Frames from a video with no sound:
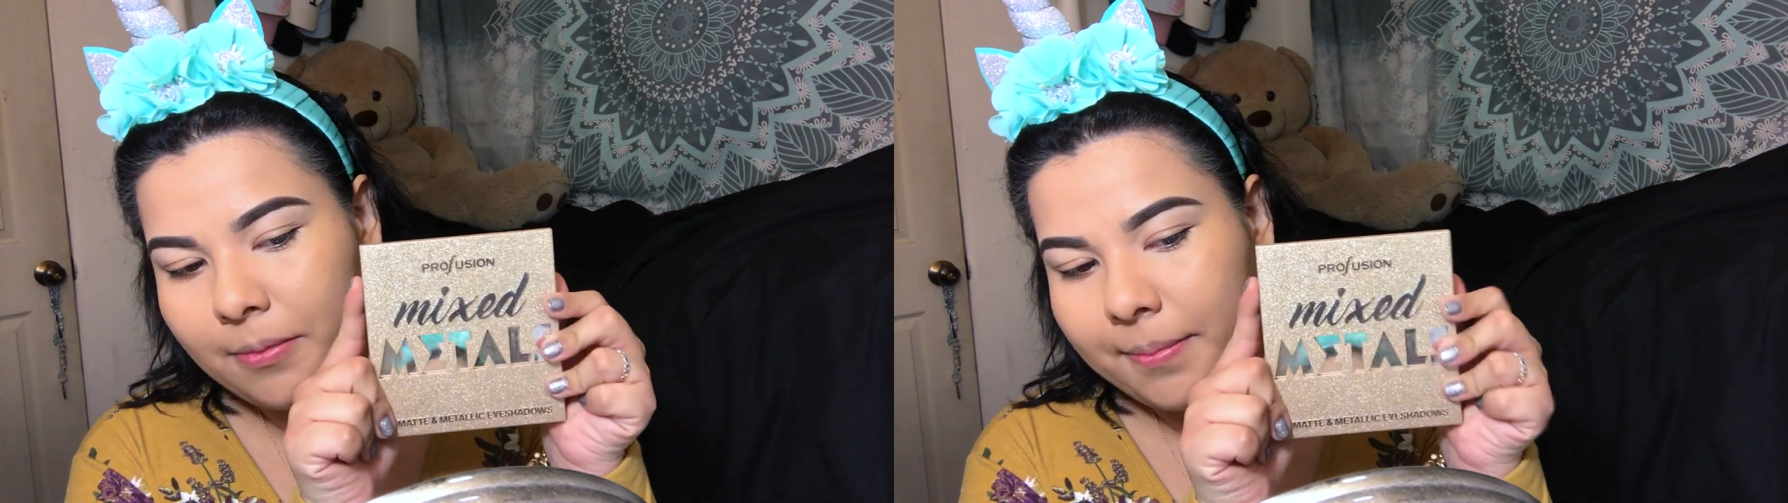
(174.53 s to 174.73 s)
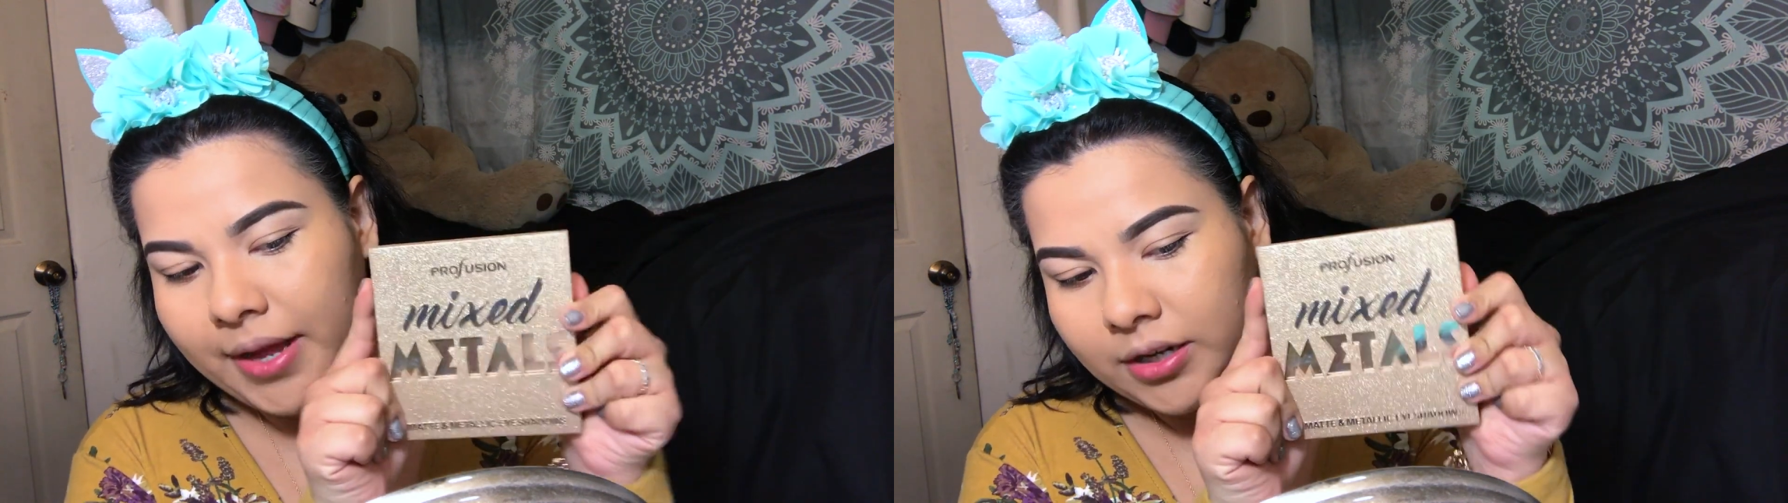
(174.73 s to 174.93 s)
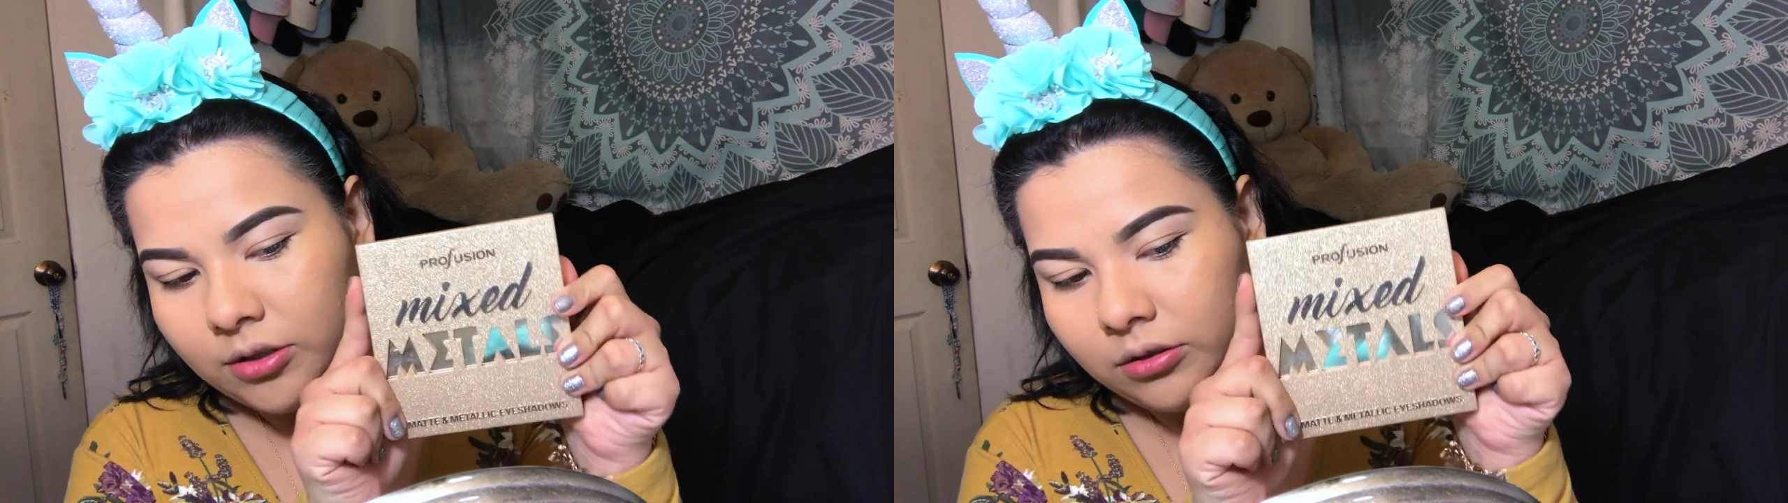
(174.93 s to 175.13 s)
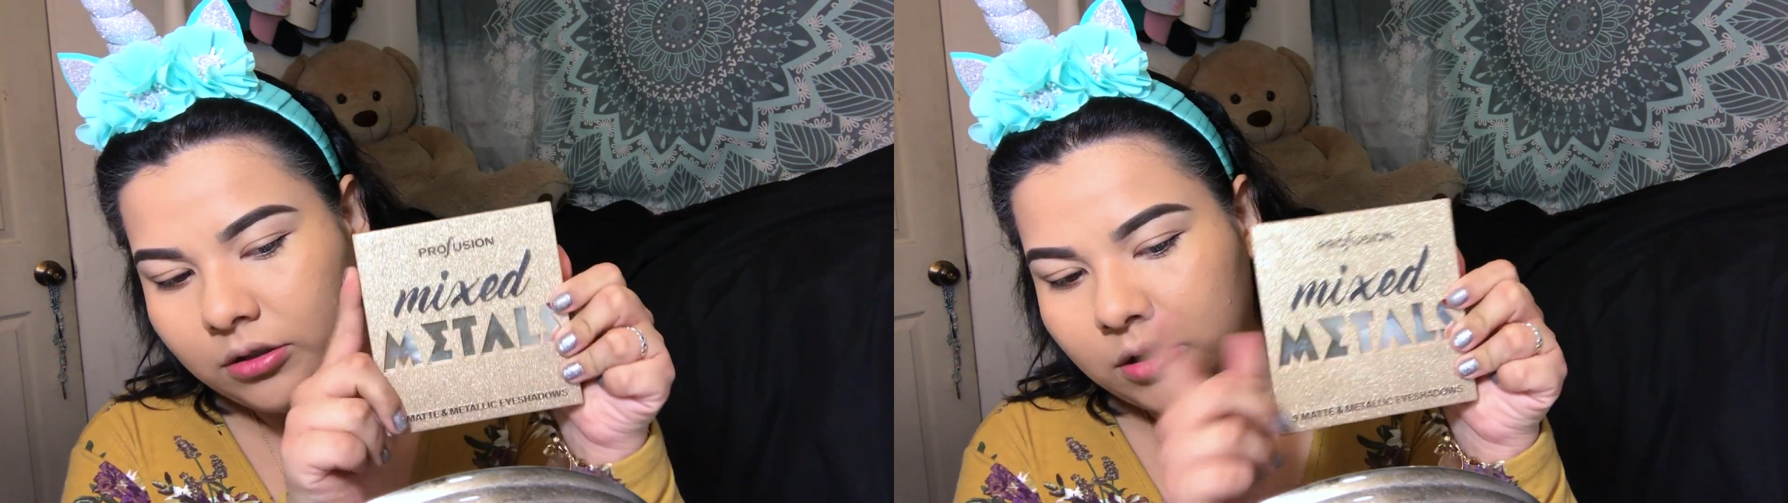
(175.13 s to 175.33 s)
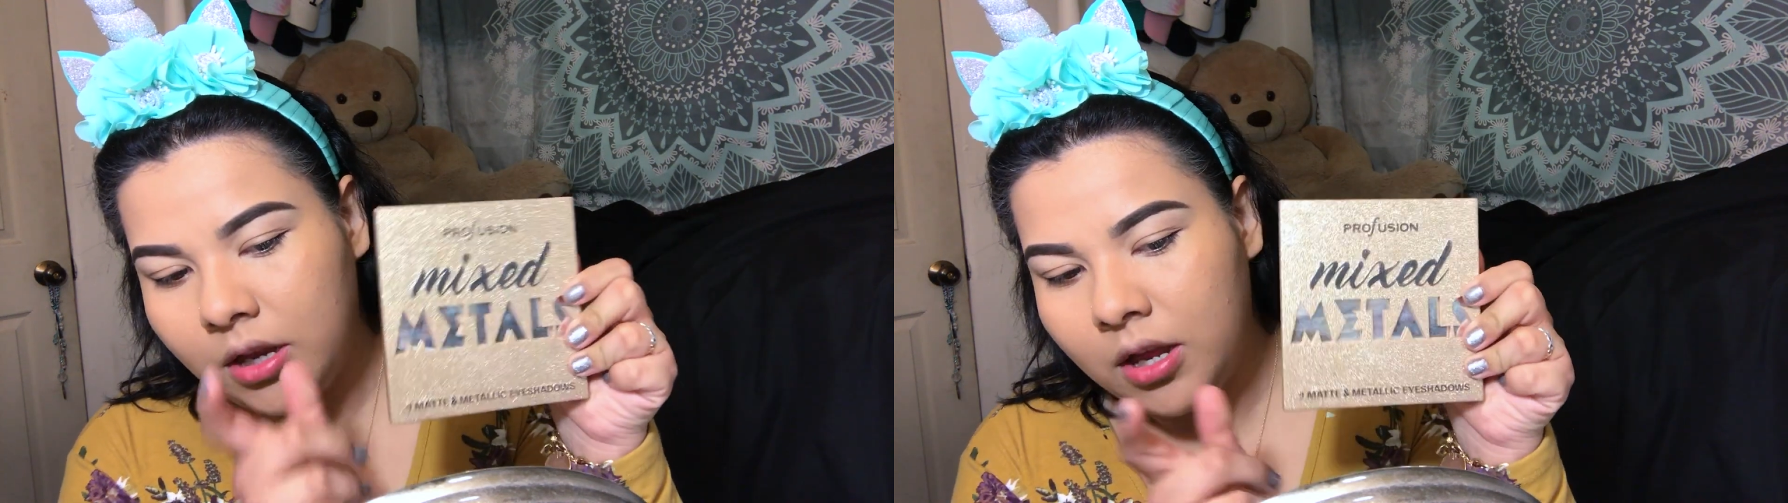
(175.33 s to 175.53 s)

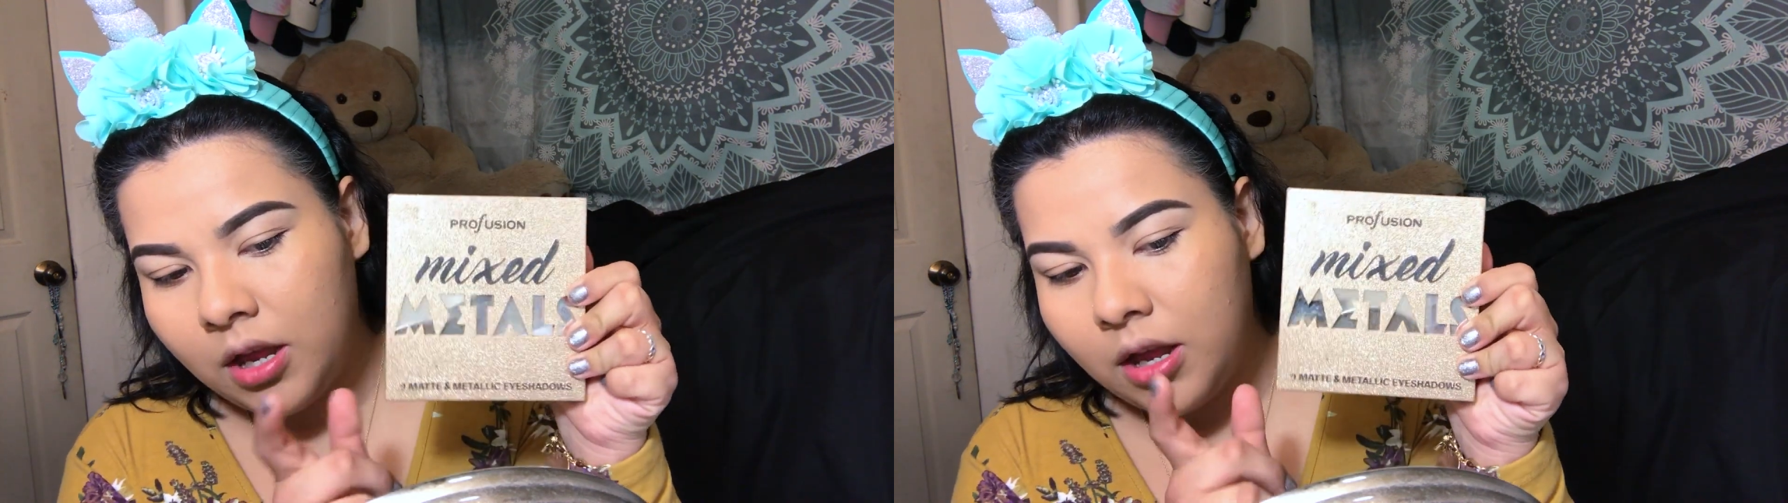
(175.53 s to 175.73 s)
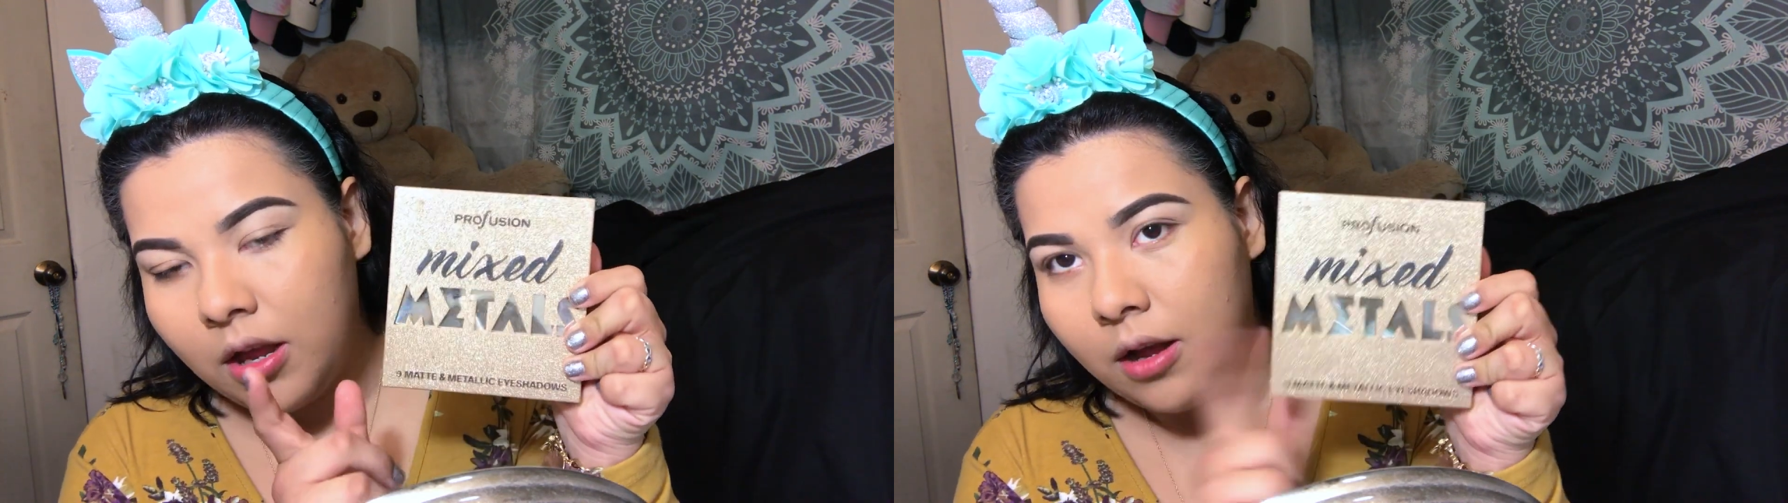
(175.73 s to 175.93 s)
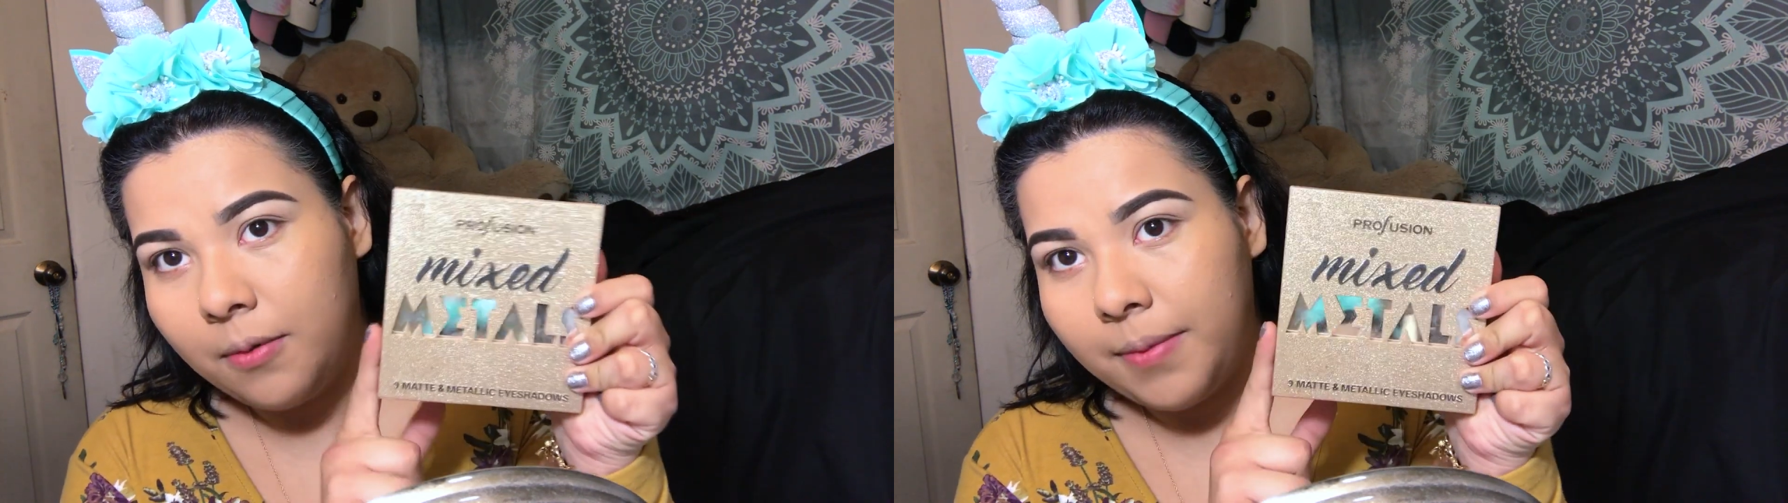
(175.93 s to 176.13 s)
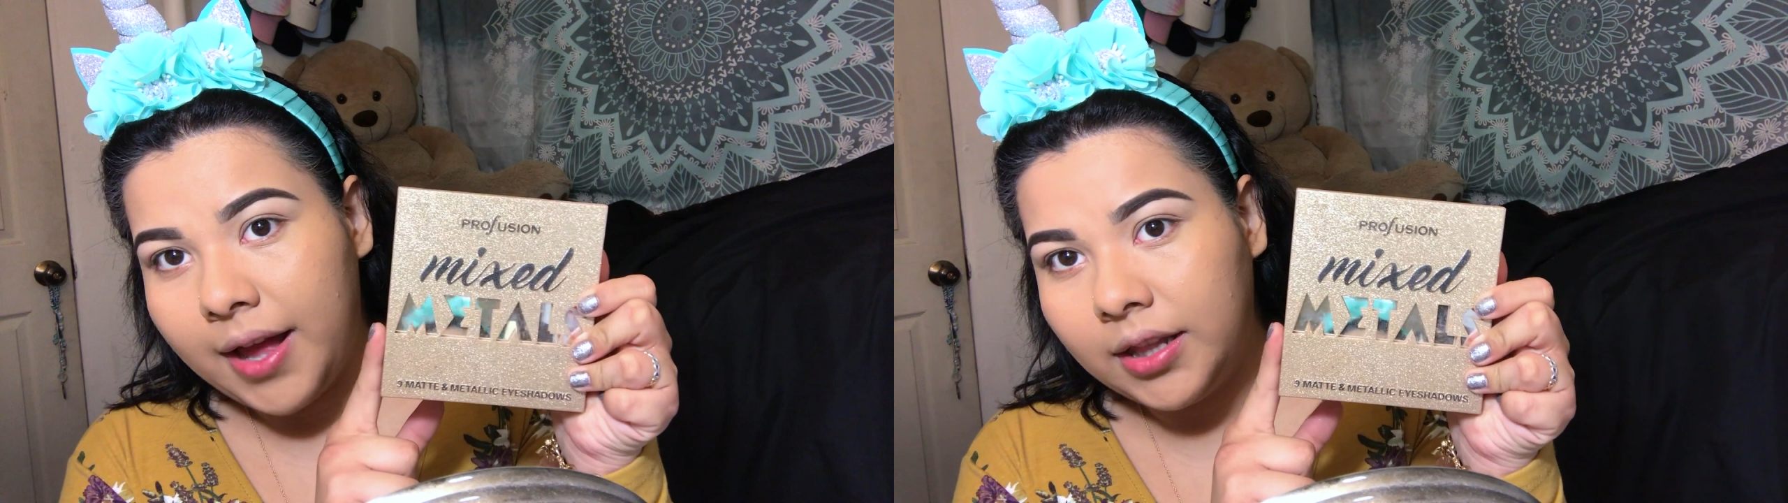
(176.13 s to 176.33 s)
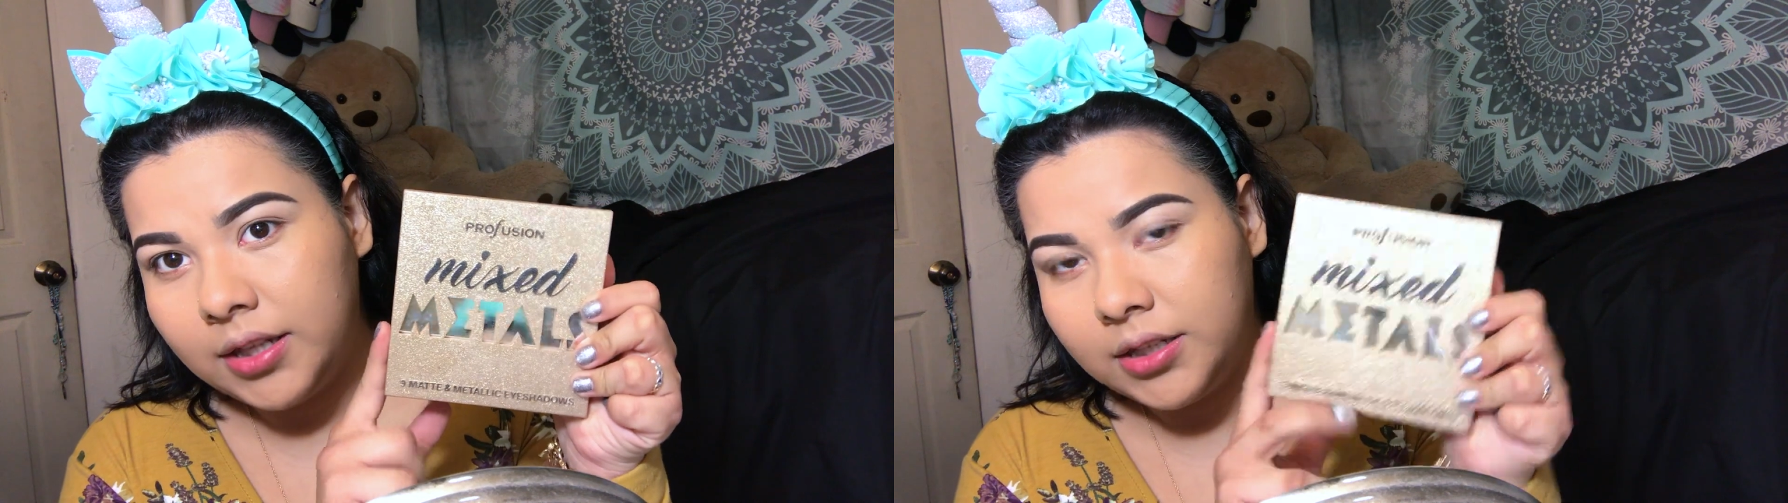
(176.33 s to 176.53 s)
Metals
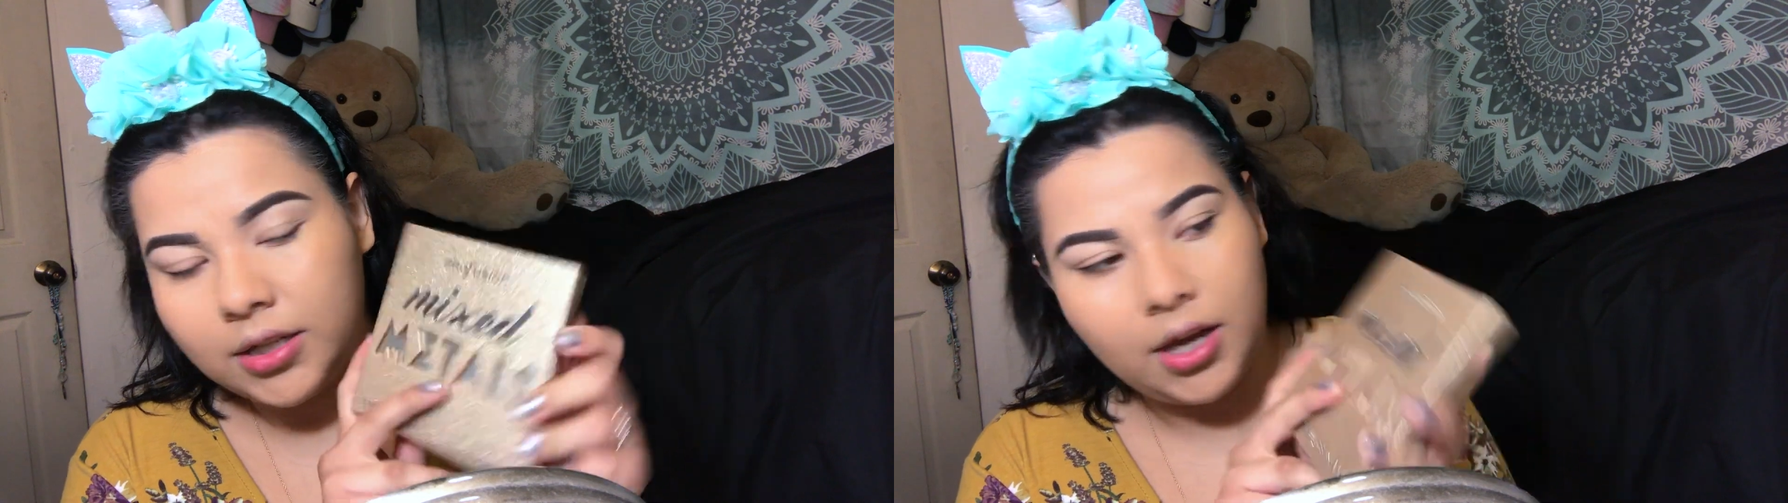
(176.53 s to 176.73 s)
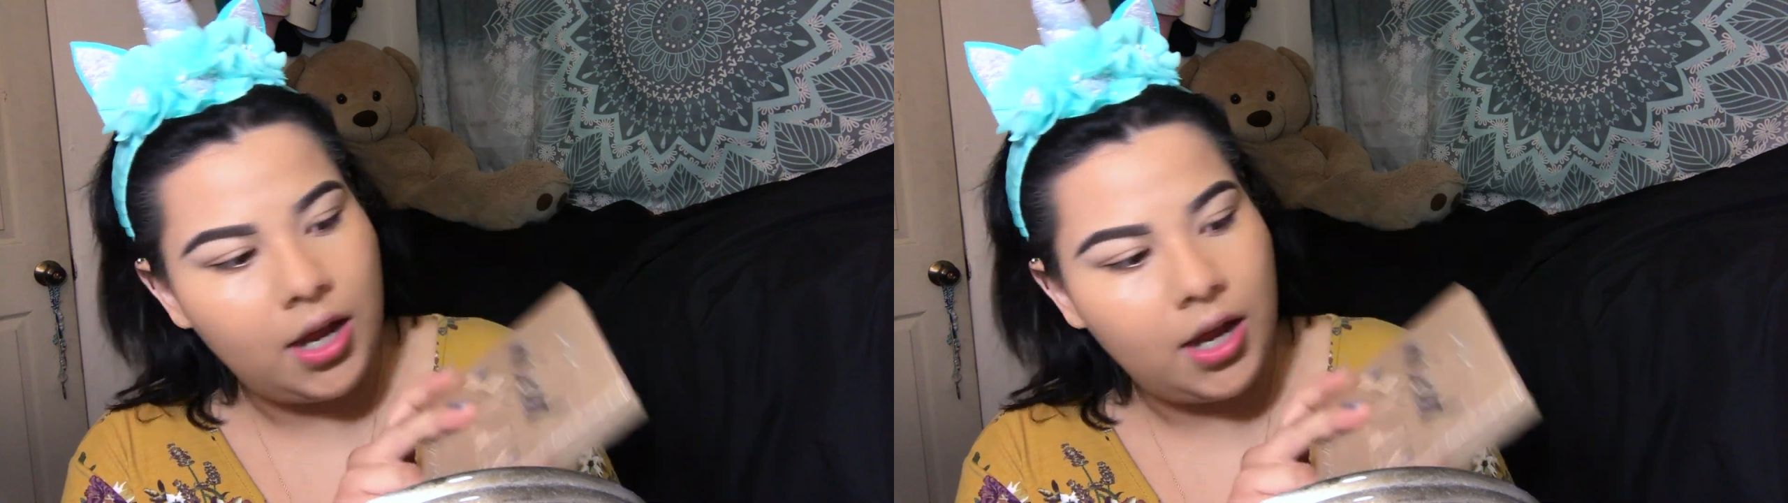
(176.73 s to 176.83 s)
palette,